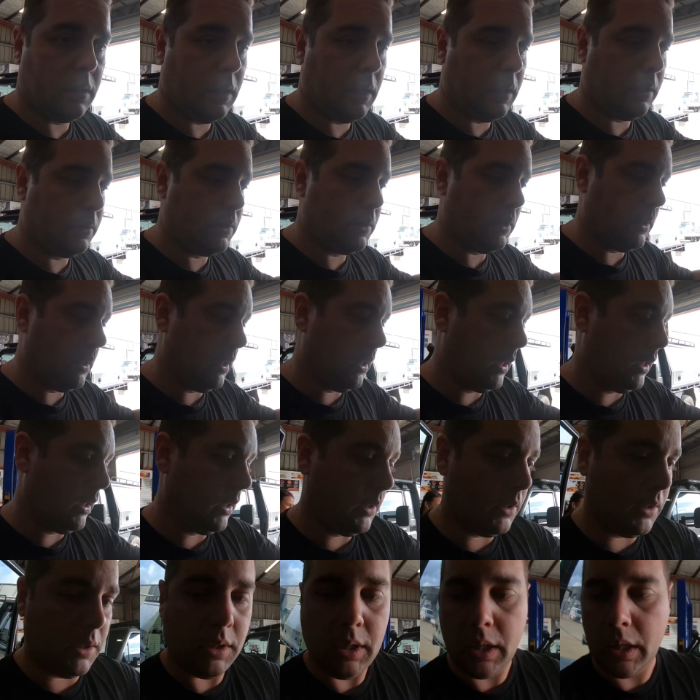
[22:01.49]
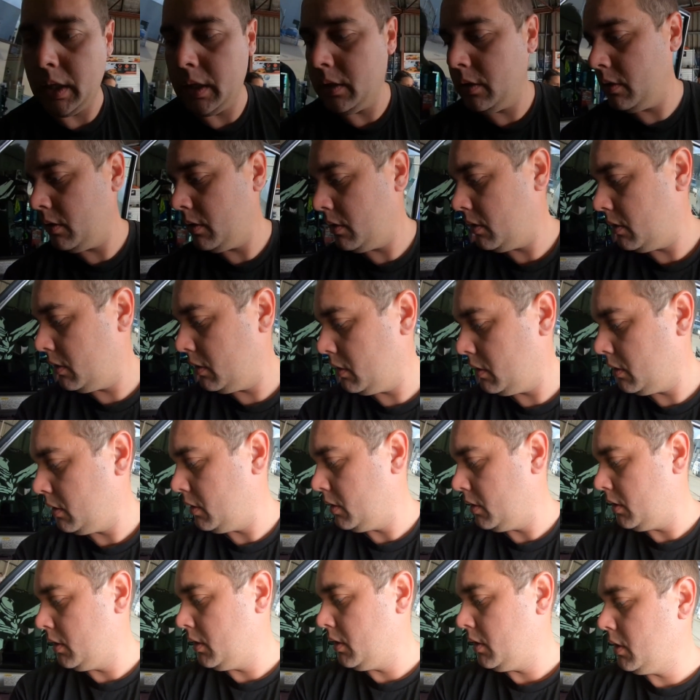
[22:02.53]
Our sound deadening's done.
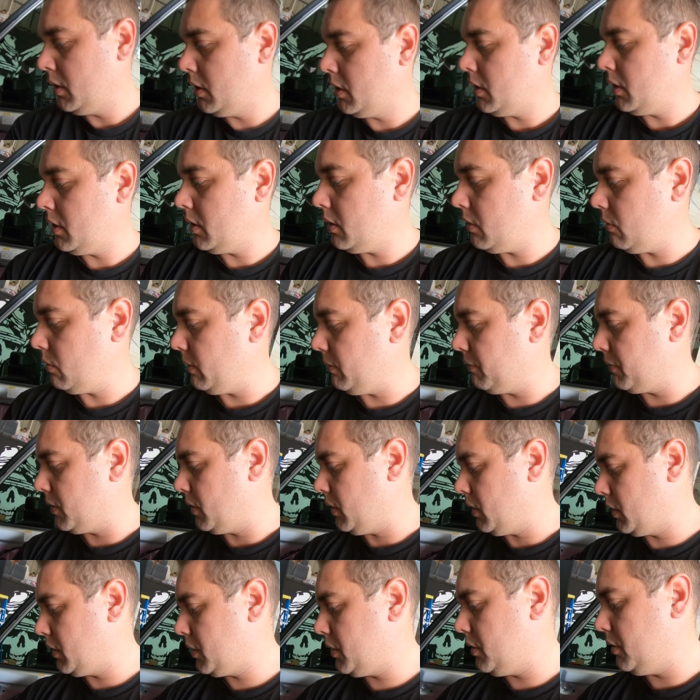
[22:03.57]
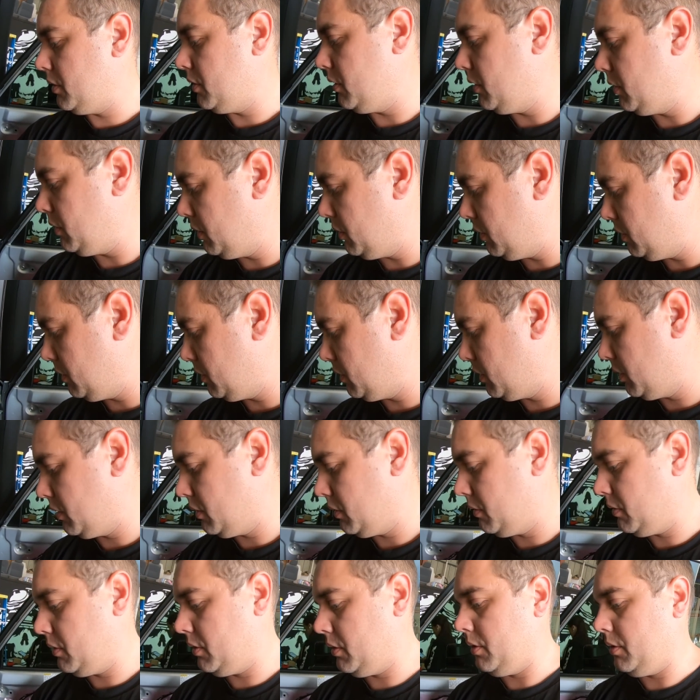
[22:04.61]
We've got to
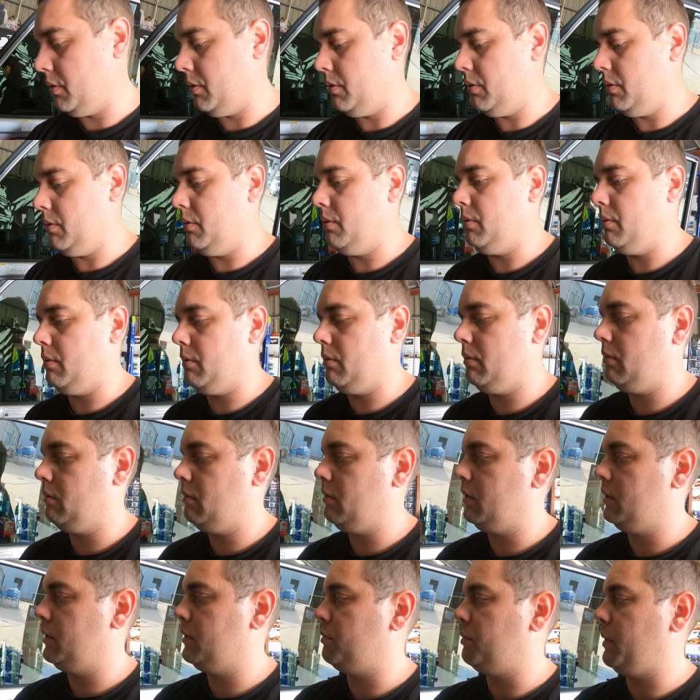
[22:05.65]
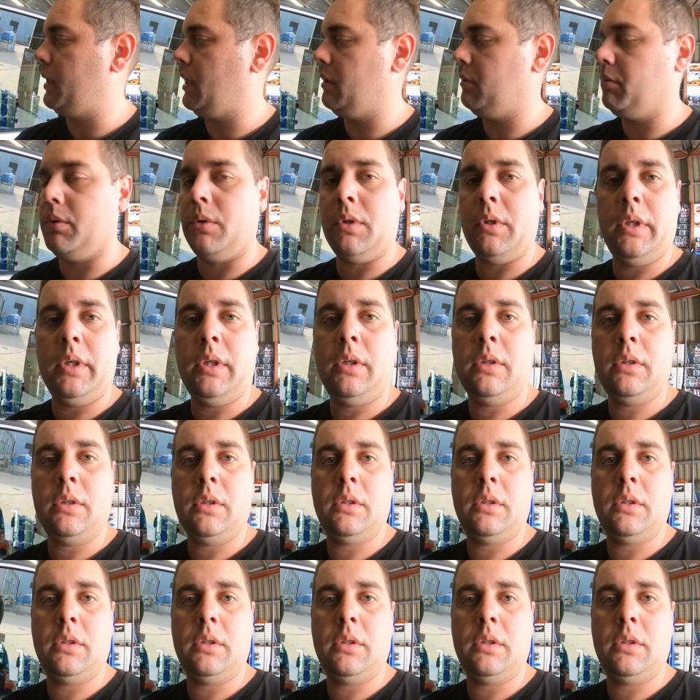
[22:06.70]
do this bad boy